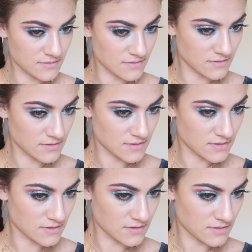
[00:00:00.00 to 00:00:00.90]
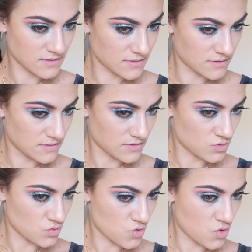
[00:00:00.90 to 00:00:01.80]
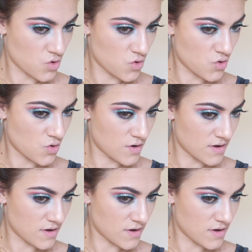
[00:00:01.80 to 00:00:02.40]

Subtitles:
Nobody speaks.